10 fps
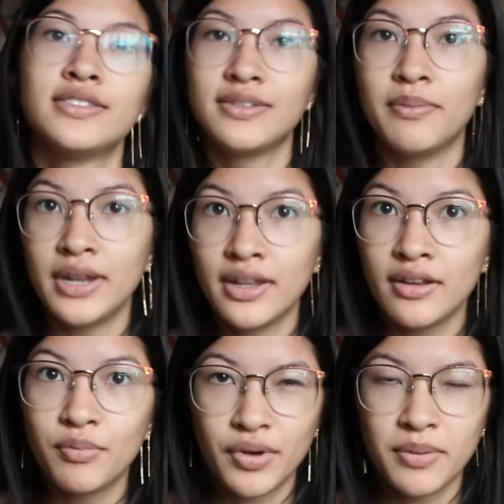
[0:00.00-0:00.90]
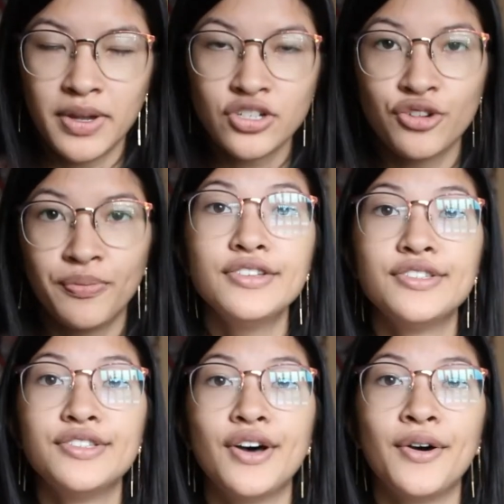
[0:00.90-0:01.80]
submitted pretty much.
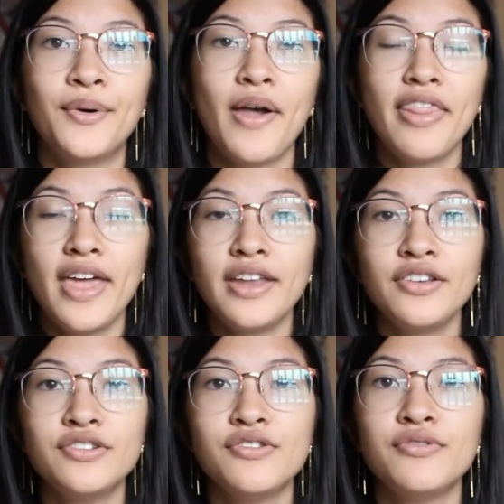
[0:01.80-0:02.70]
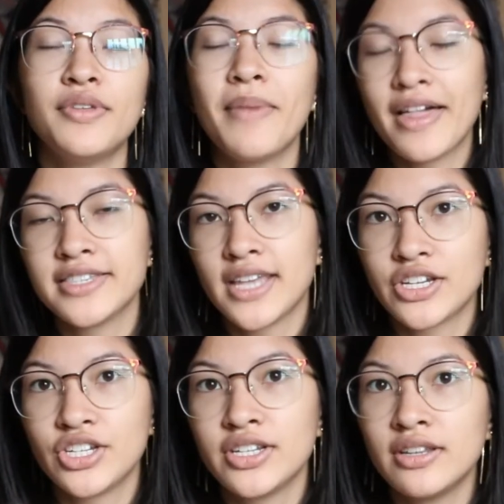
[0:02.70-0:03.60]
So then you do the math
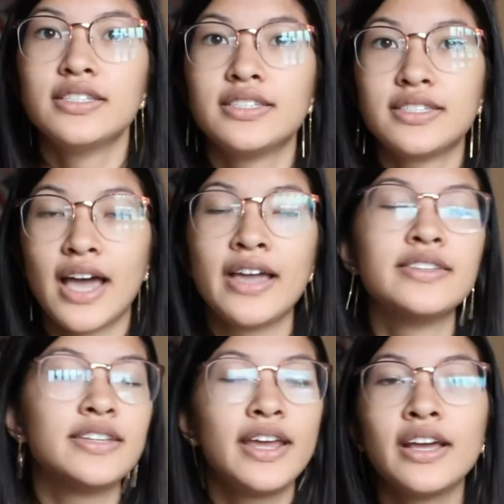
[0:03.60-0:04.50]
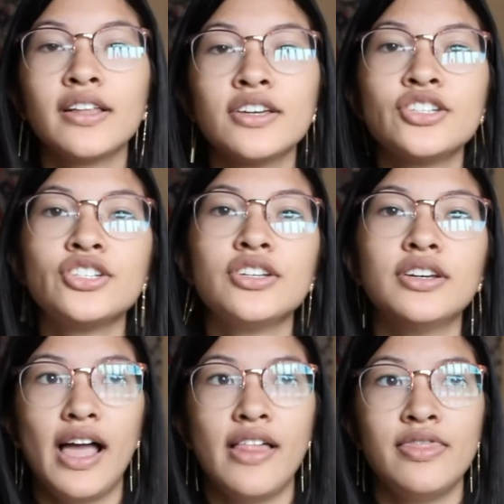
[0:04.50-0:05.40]
section, science and English,
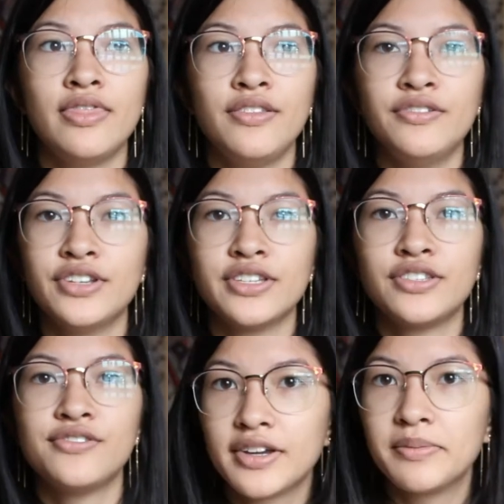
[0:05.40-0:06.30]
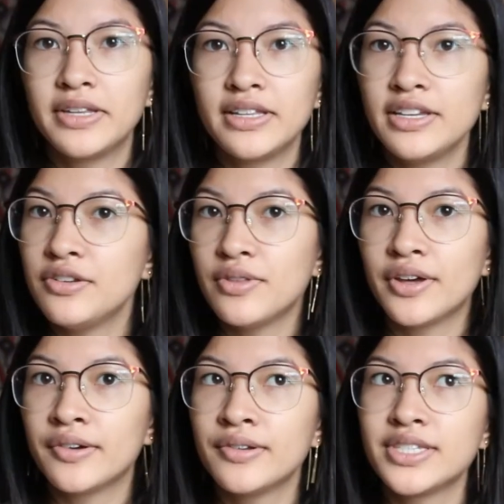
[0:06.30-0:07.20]
and you just completely do
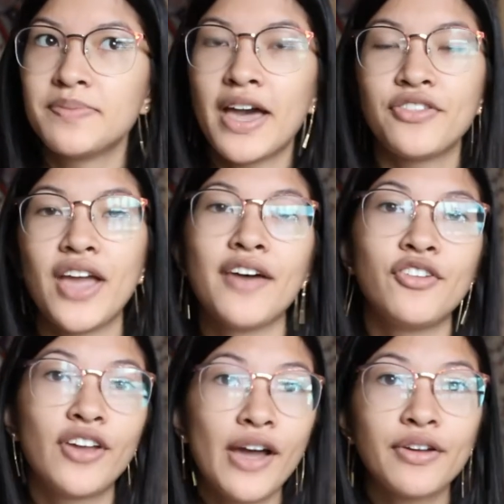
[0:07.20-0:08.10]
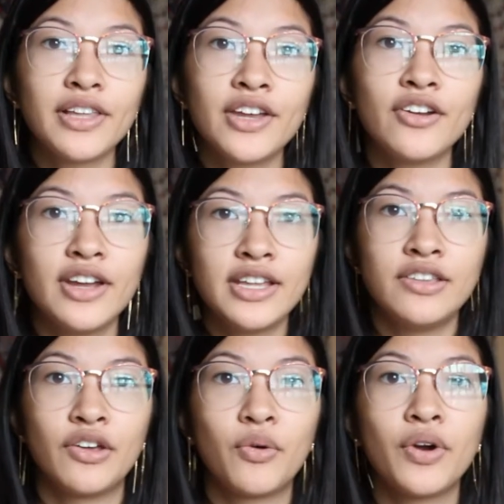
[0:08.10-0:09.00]
those. Math, you have your calculator in
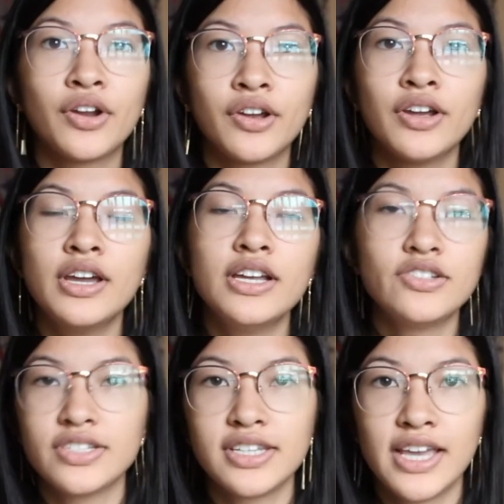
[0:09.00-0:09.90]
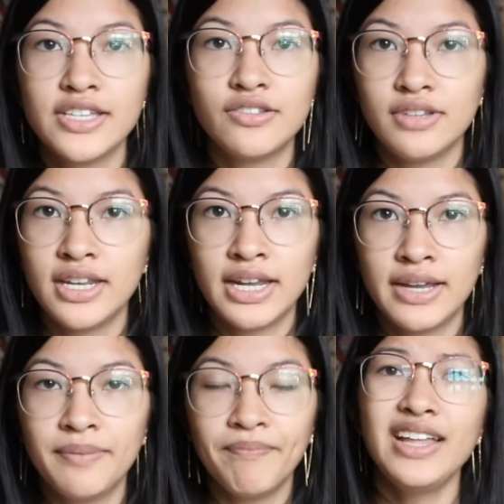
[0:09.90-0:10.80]
the corner just in case you need
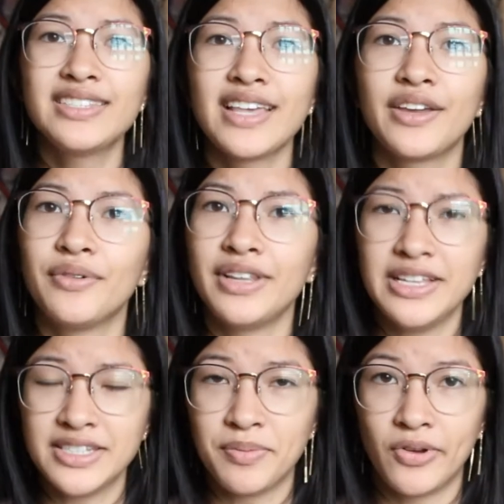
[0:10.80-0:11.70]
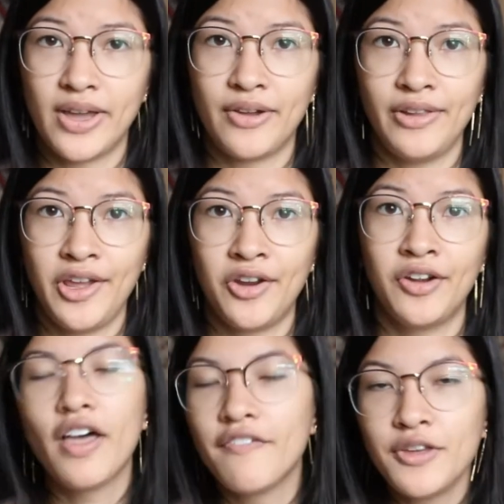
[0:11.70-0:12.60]
it. It's like a really simple calculator.
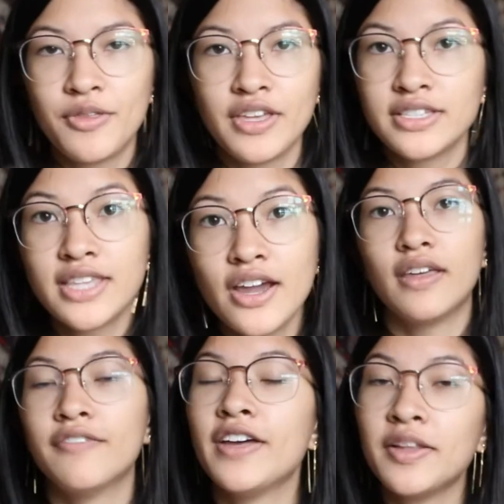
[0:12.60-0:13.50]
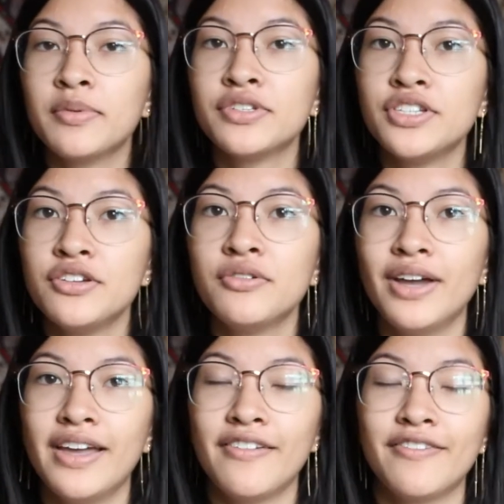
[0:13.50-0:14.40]
A few things there available to you
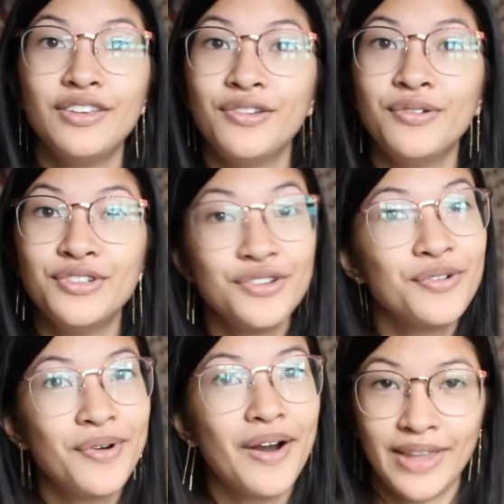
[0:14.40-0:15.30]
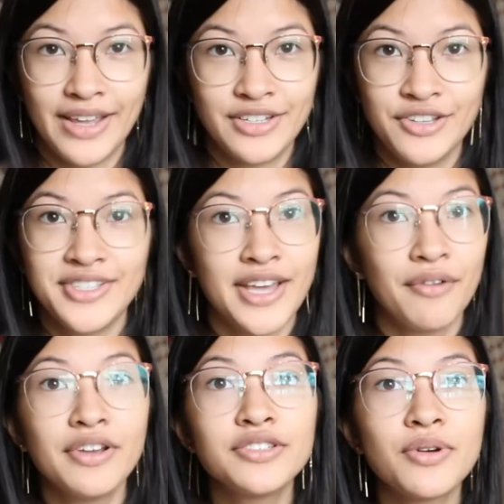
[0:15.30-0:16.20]
if you do like to use that
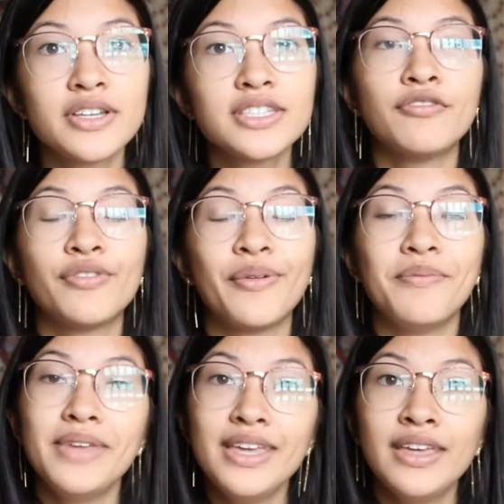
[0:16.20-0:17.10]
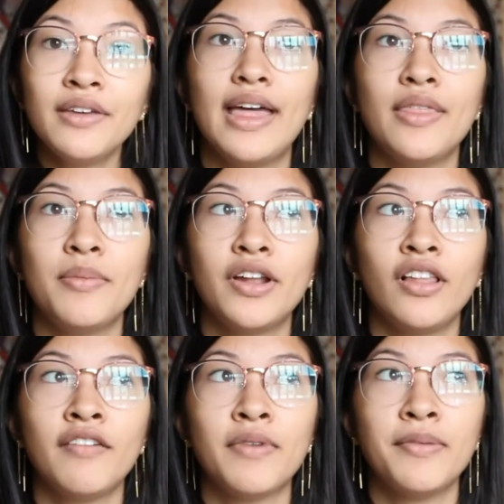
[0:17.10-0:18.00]
resource. For me, in the
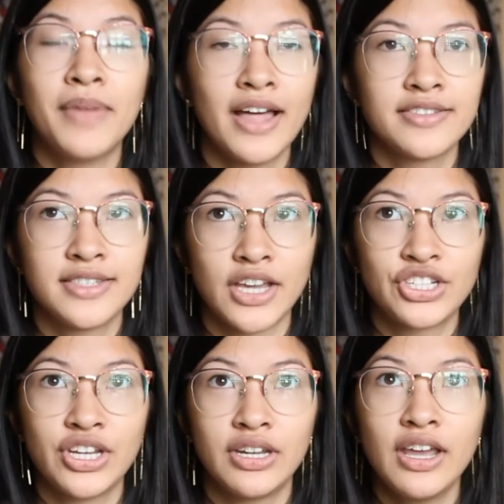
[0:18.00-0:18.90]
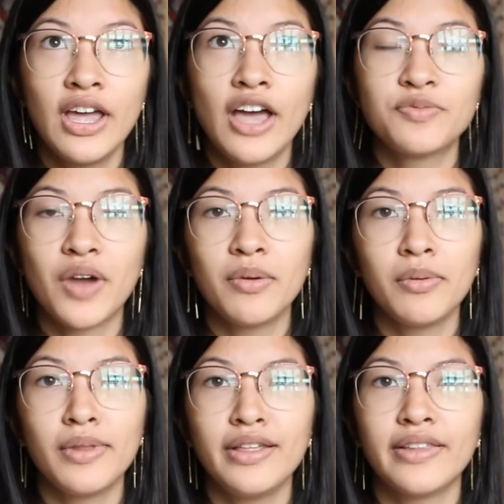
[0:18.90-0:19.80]
middle of my math section,
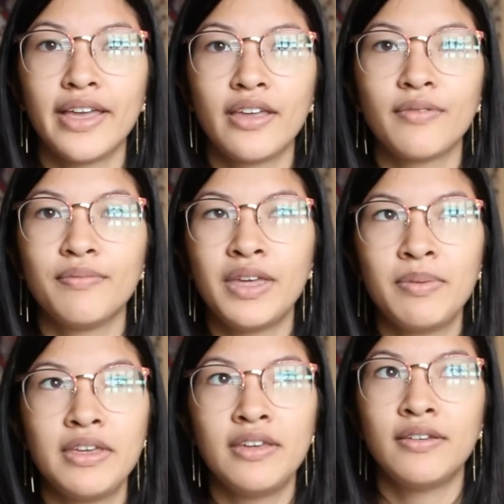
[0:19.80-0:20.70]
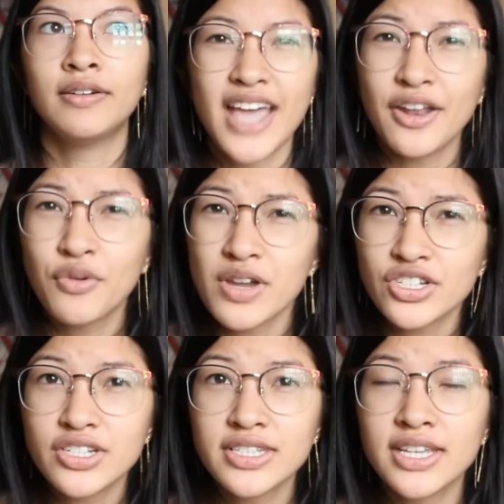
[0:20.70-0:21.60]
probably like maybe 10
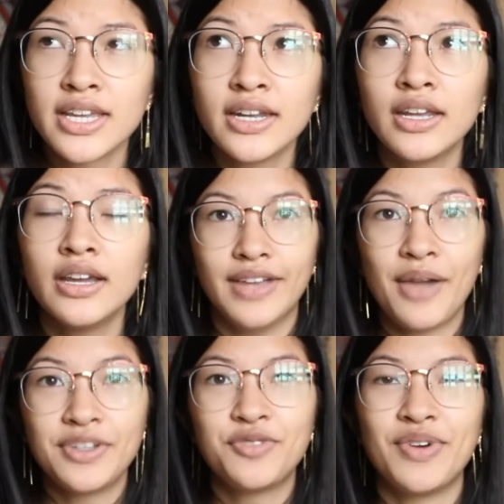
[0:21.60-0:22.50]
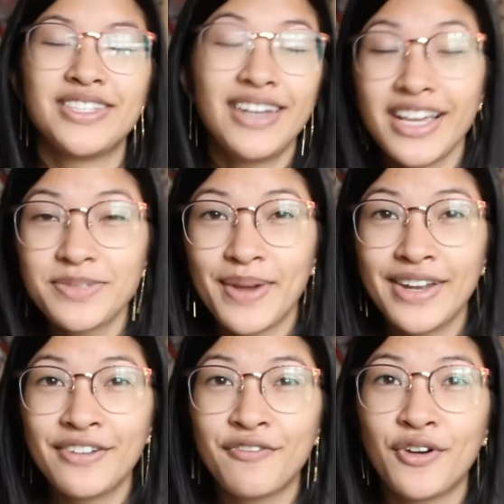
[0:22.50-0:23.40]
questions in, I went to press the next
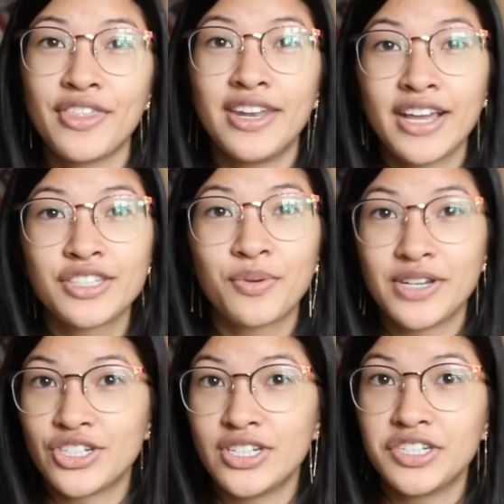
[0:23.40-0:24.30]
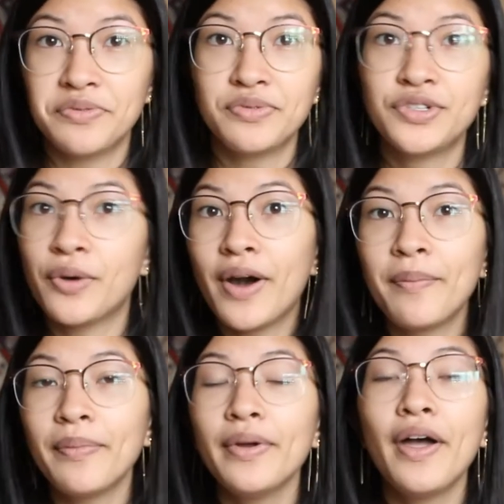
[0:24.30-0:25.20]
button for the next question to show up,